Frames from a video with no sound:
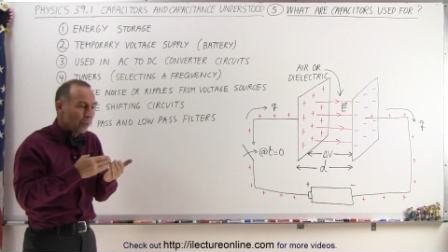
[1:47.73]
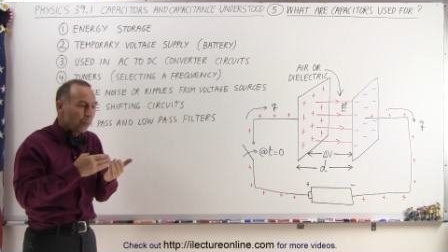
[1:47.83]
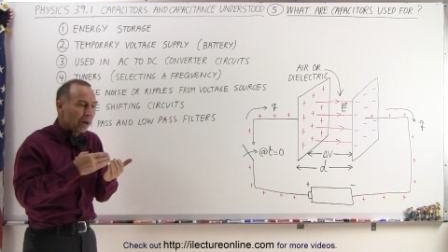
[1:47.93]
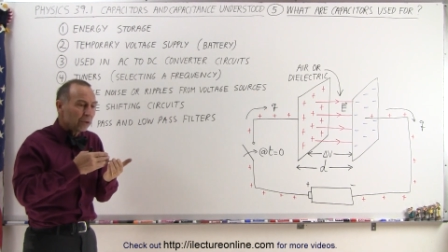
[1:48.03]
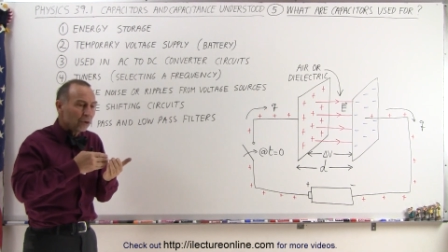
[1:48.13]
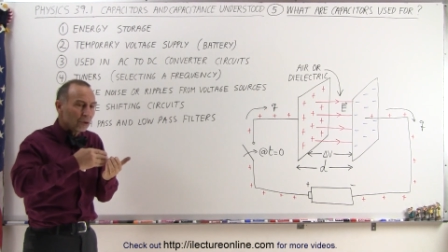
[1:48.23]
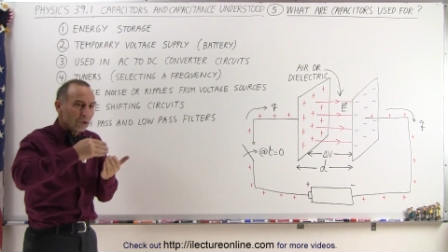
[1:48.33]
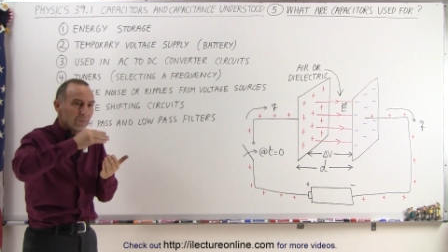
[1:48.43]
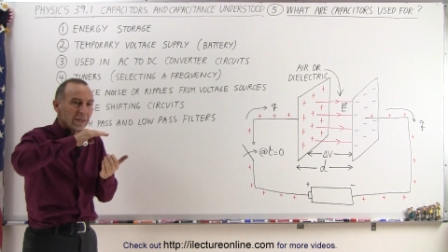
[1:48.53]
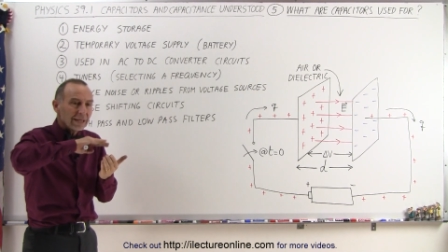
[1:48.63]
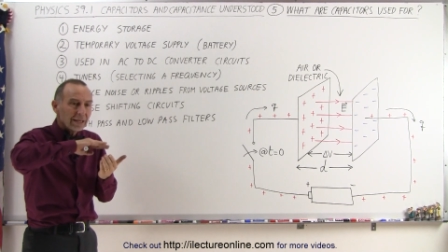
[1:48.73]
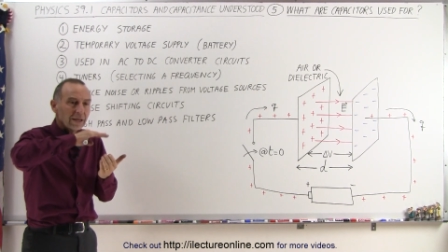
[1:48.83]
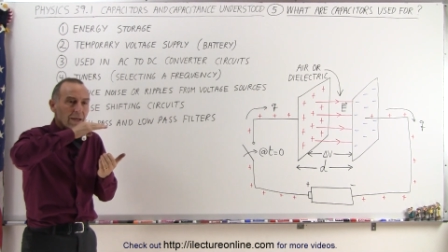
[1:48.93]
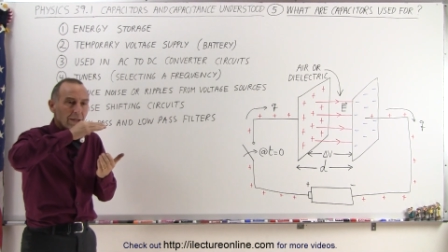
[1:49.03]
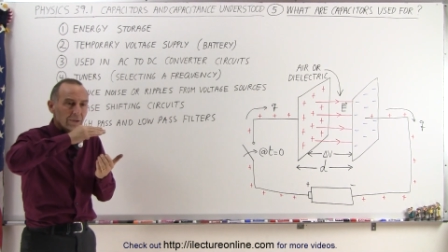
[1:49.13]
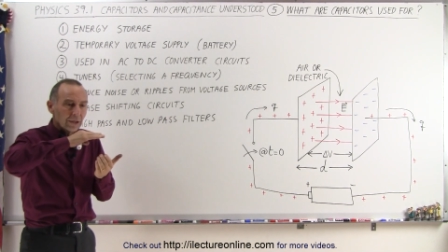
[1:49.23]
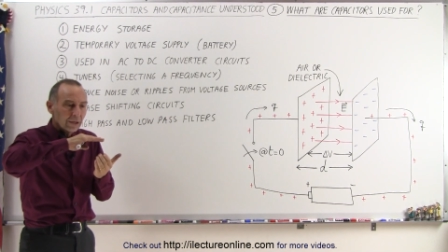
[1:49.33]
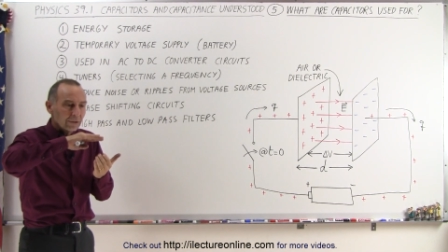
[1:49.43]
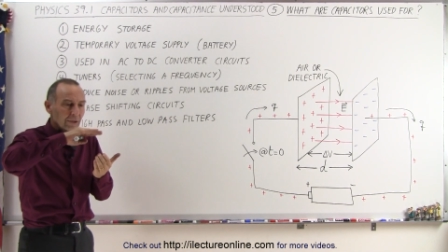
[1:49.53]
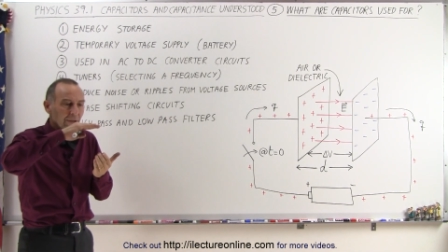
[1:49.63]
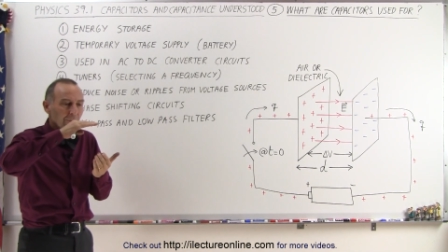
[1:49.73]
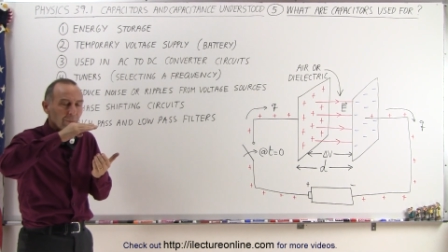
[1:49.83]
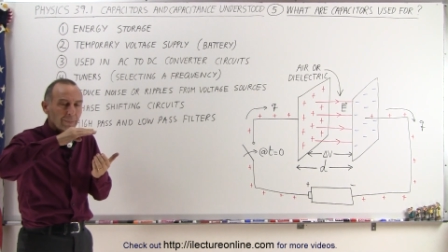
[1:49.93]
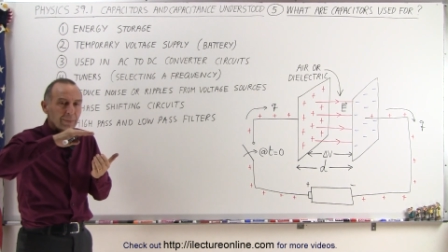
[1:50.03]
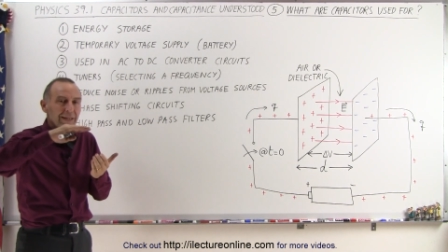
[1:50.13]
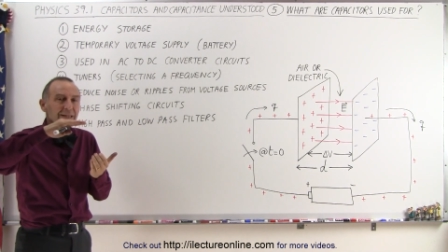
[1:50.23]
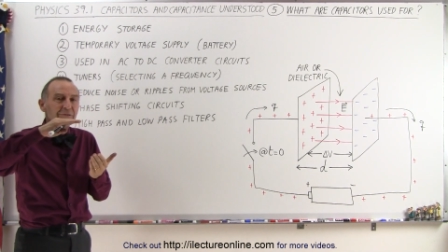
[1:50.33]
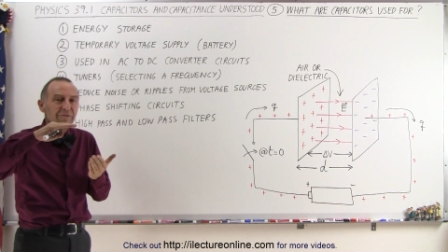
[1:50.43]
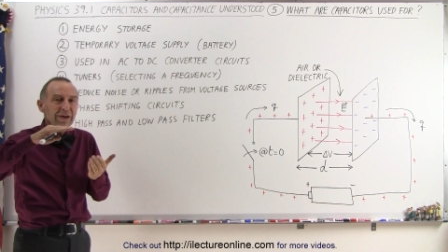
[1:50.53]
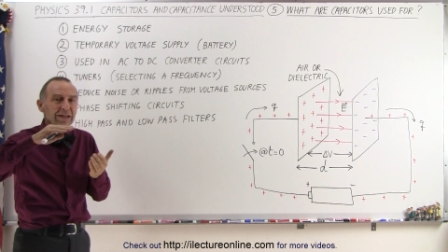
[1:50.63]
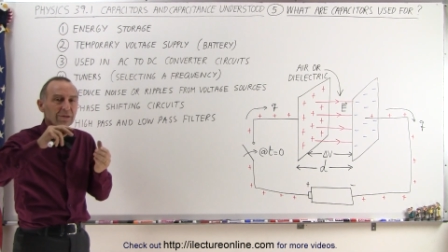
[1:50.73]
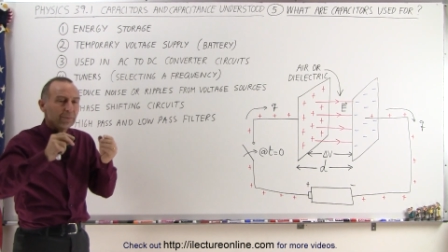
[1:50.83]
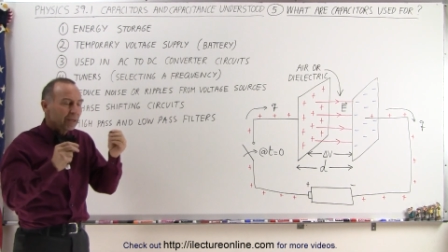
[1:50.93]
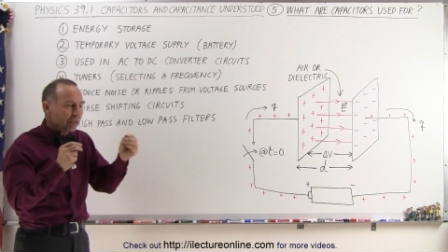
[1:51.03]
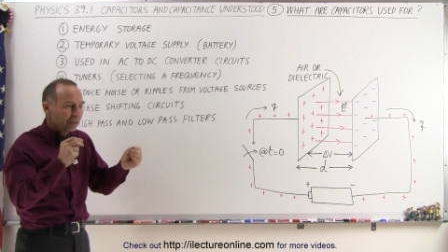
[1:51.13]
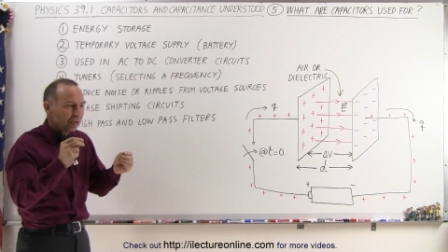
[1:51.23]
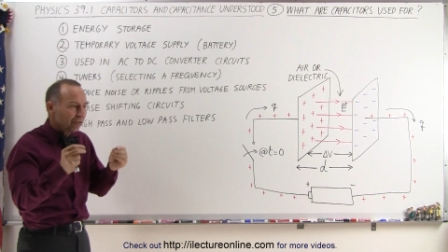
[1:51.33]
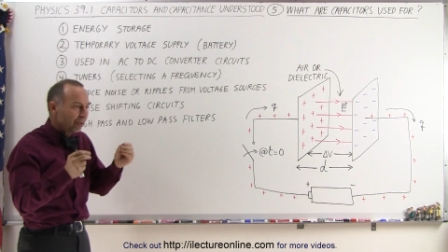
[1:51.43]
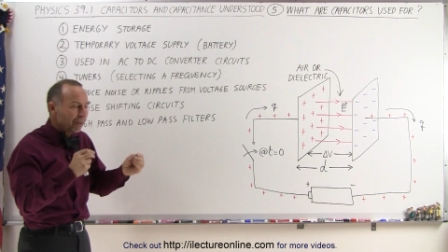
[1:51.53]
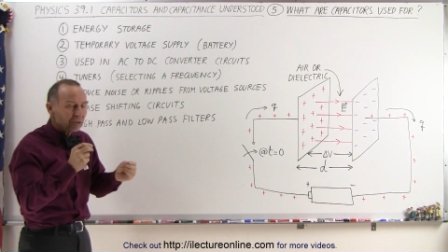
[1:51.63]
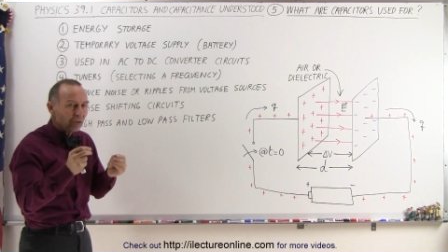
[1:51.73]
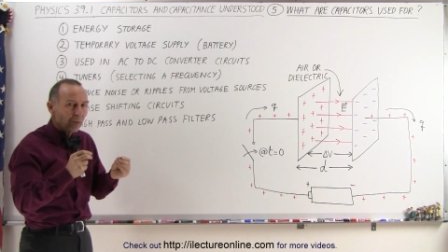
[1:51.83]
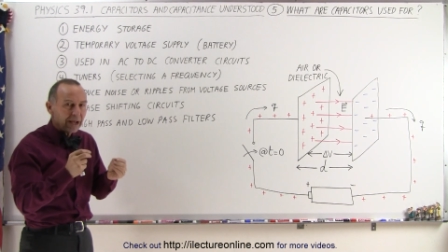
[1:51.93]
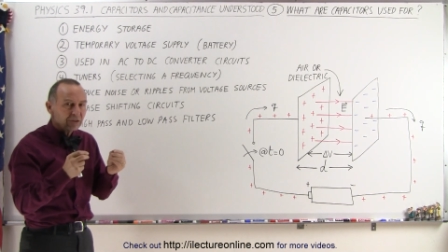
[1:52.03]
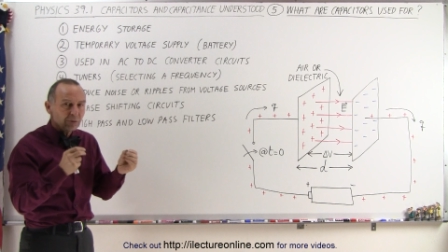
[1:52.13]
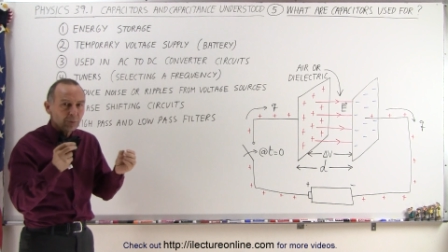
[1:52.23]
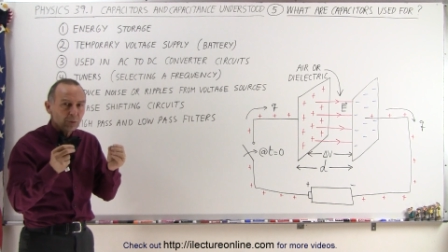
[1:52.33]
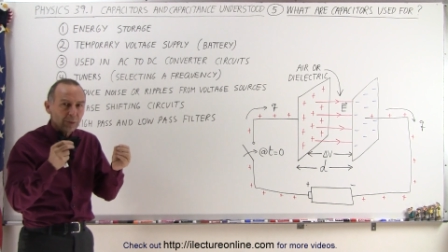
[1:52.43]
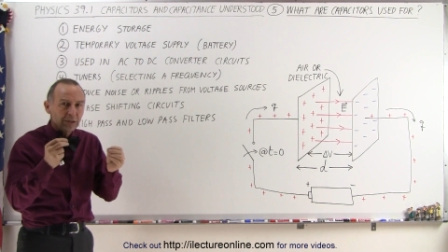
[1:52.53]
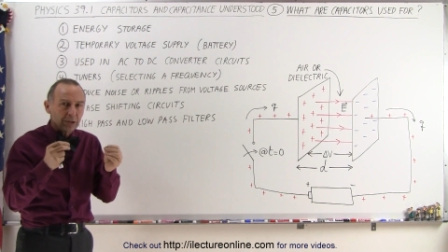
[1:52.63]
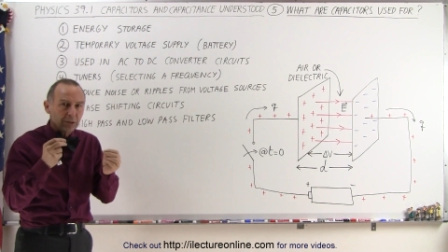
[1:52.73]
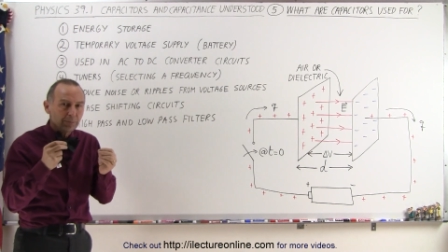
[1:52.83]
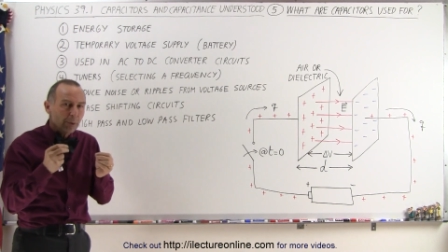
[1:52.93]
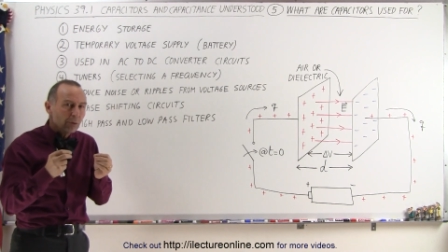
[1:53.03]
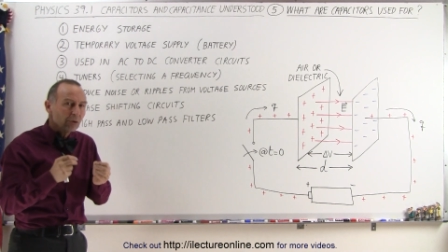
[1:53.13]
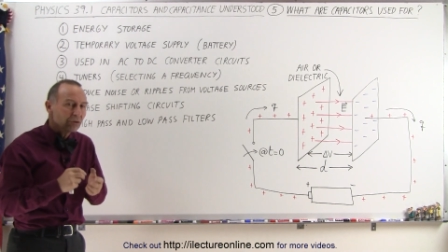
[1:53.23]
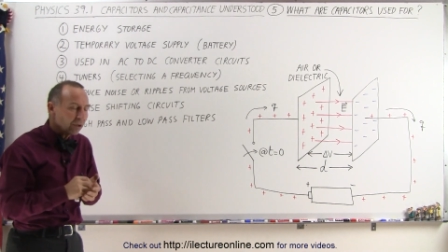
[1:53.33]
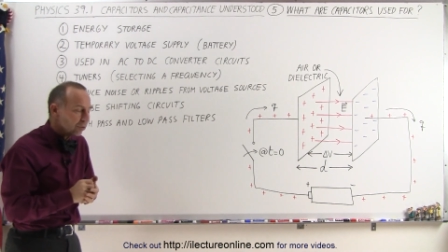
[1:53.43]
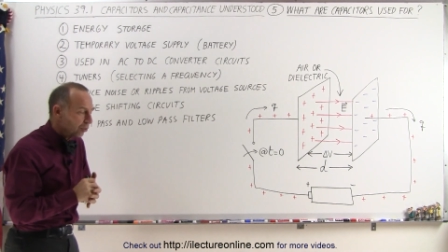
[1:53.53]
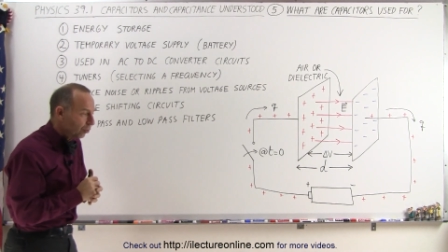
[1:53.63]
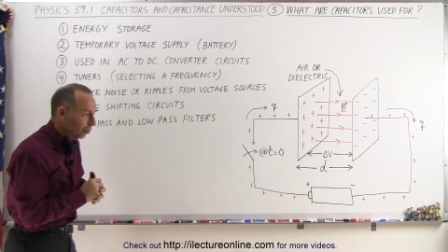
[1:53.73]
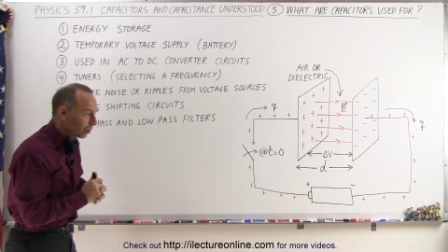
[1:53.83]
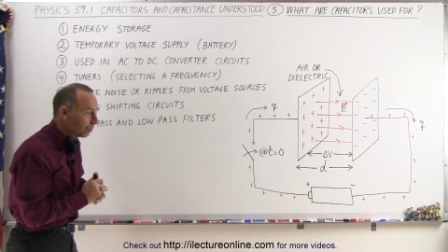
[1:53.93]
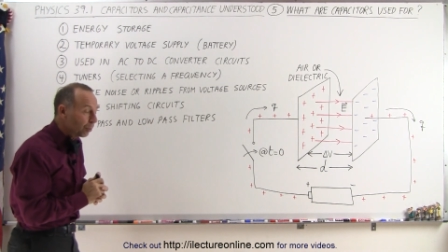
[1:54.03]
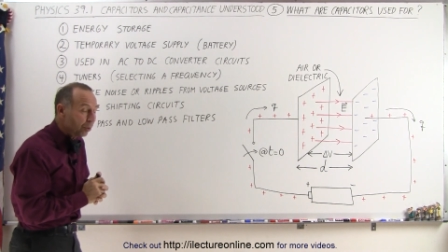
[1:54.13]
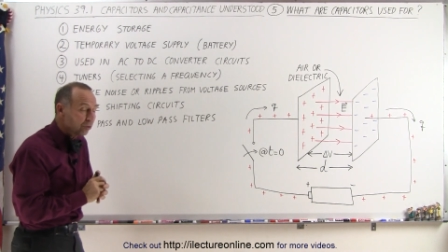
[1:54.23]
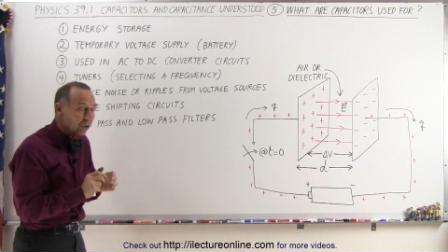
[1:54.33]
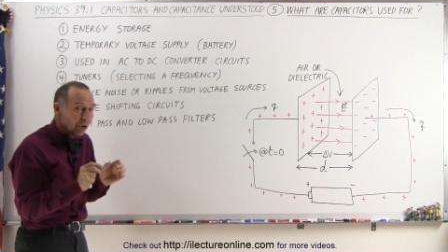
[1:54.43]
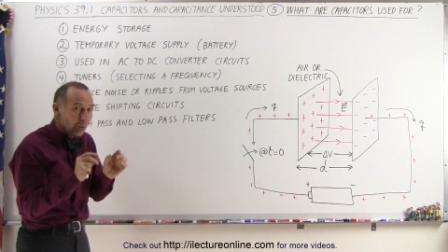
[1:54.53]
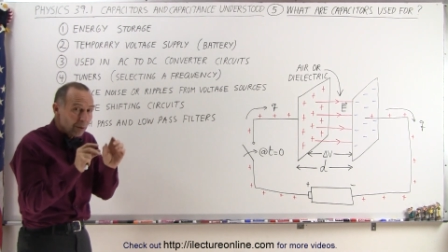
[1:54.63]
where there could be an, an, a rippling effect because of some interaction between the components onto the circuit boards.